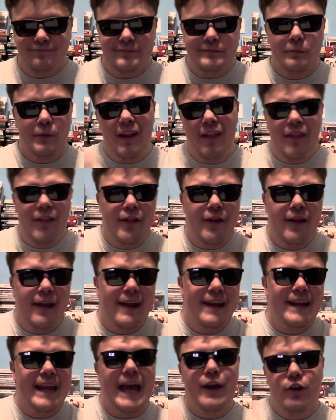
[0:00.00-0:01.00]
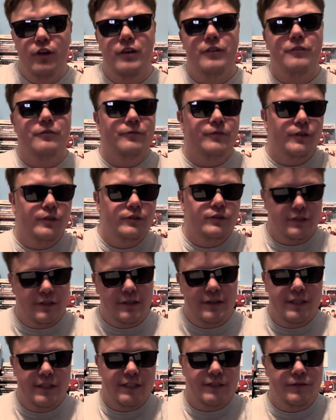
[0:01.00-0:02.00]
But on the other hand, I could have
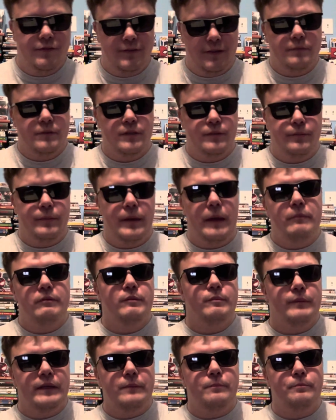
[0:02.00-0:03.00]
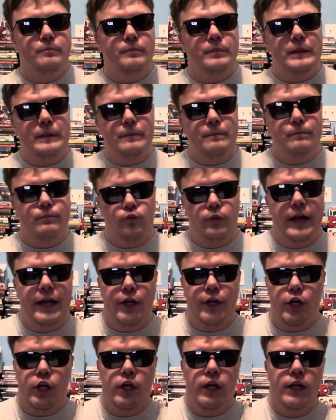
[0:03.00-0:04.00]
used this film to maybe be a bit
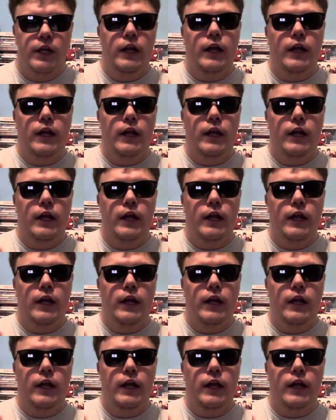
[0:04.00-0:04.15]
brighter.